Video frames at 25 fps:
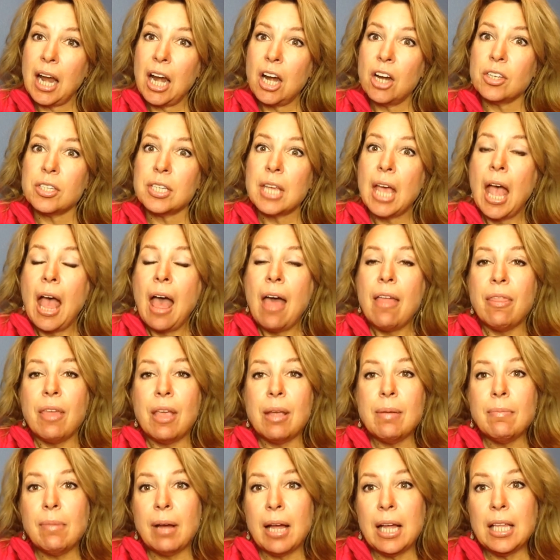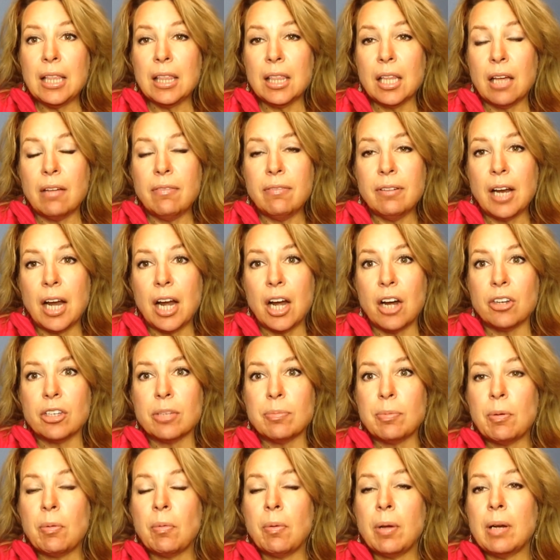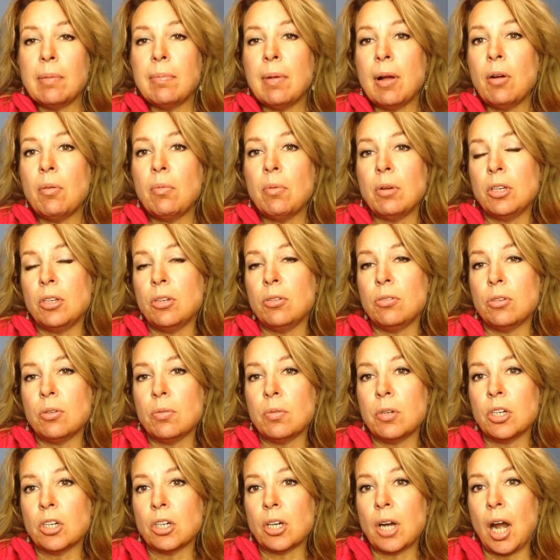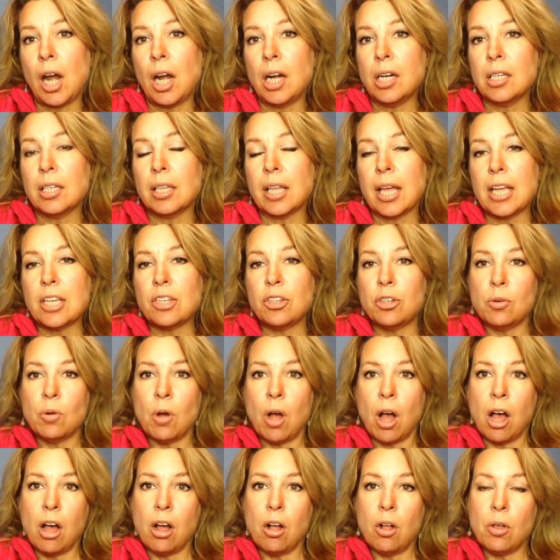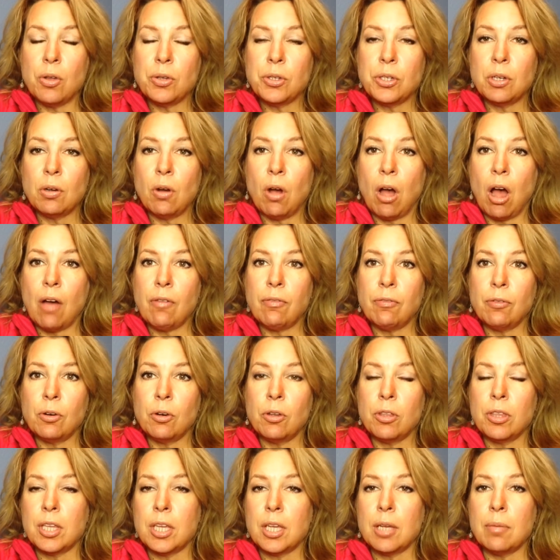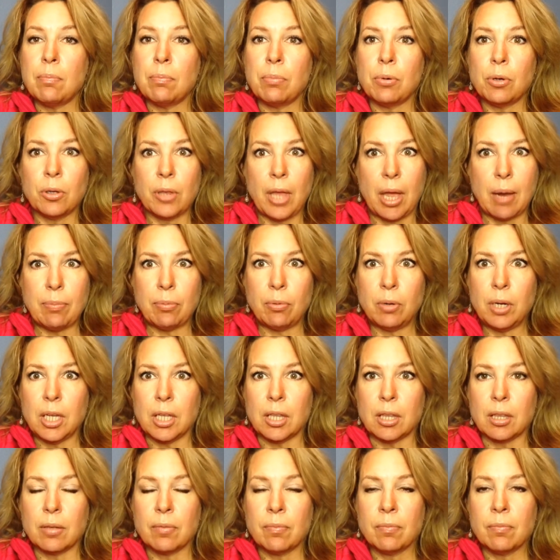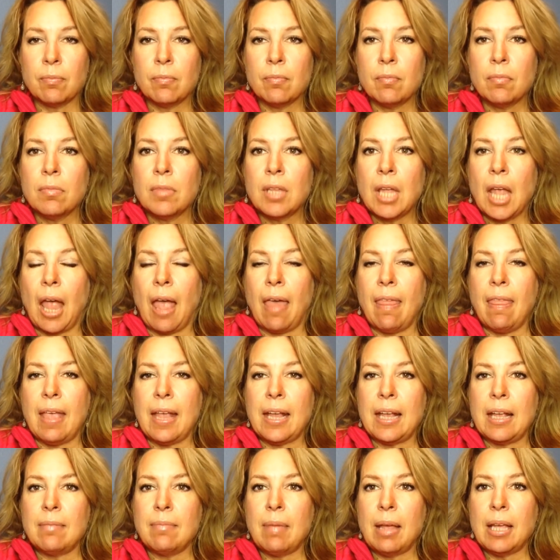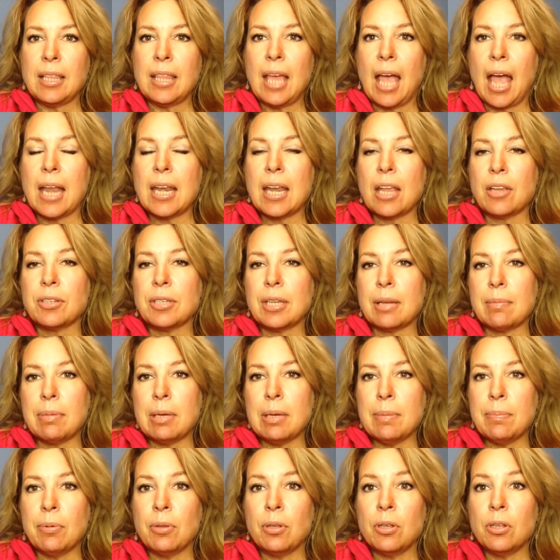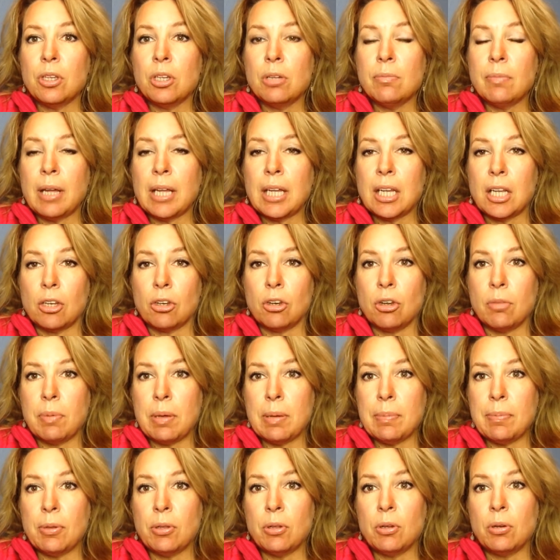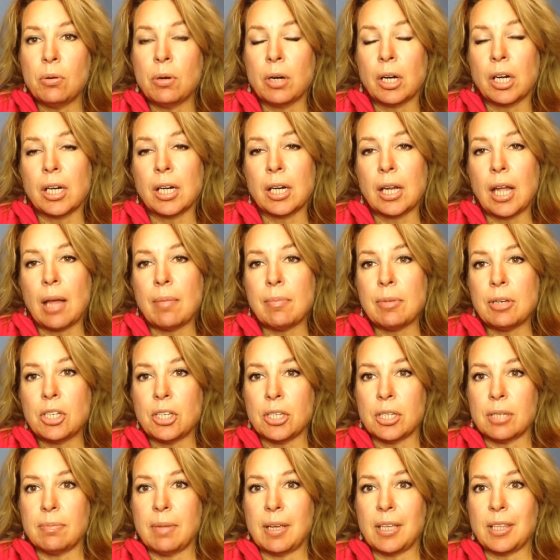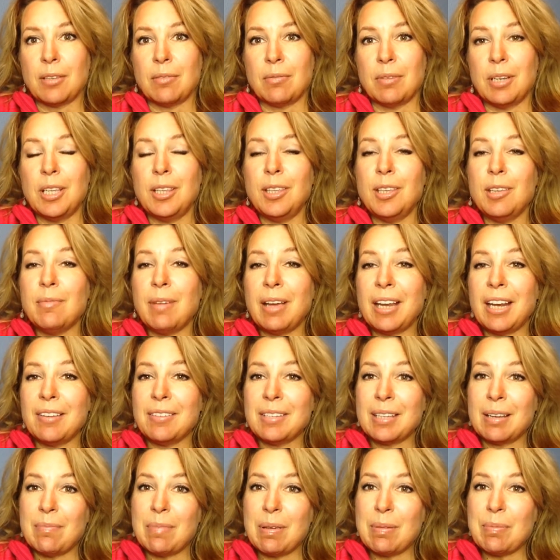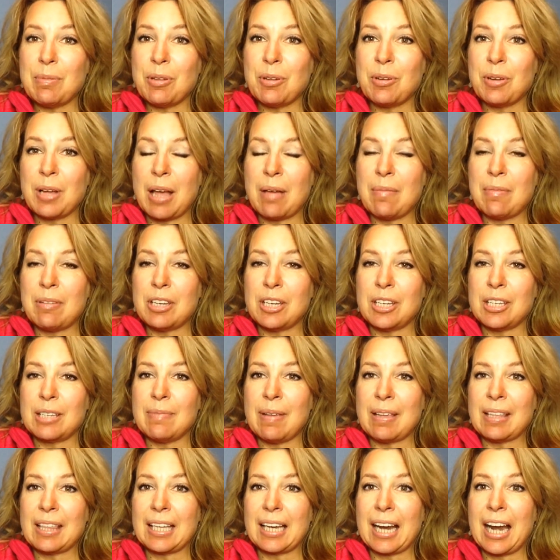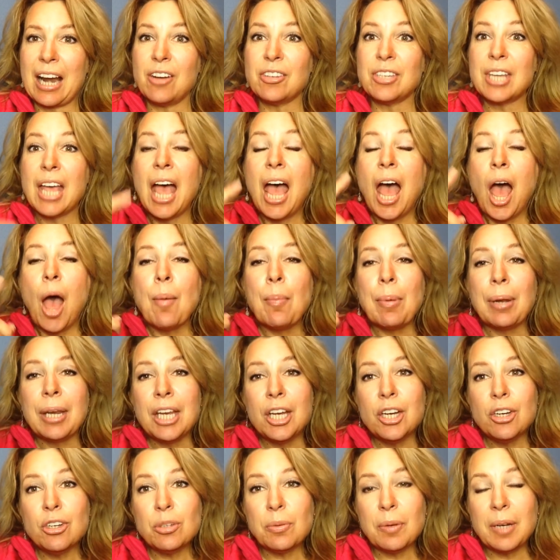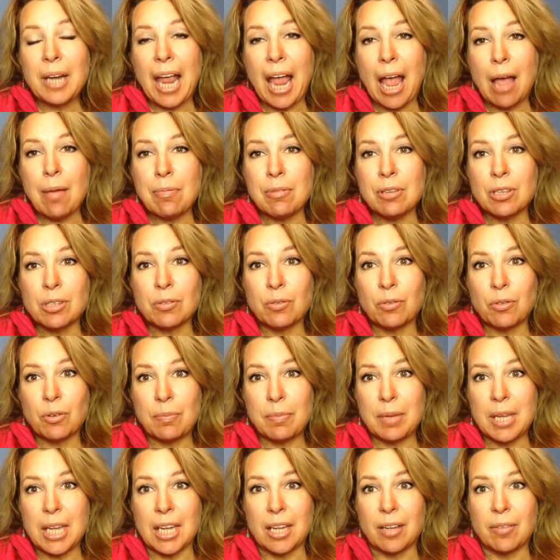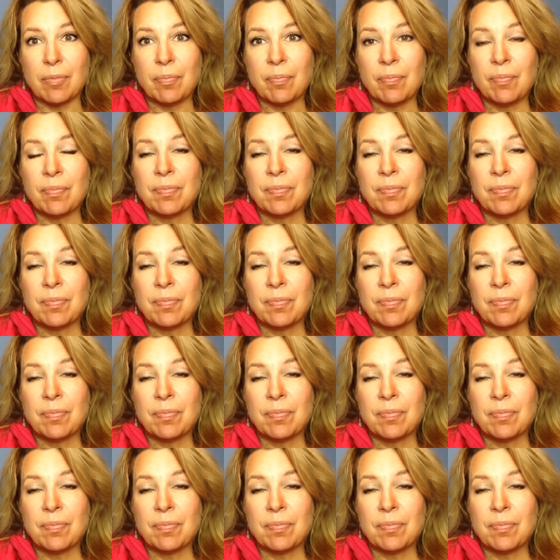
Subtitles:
cards. They might love cards, but what about when you do your card class, you also offer the burlap wreath, and they can make that. Now, some people, you might get new people who are going to come and just make the wreath. You might have some people who come and just make the cards. But here's what happens for me.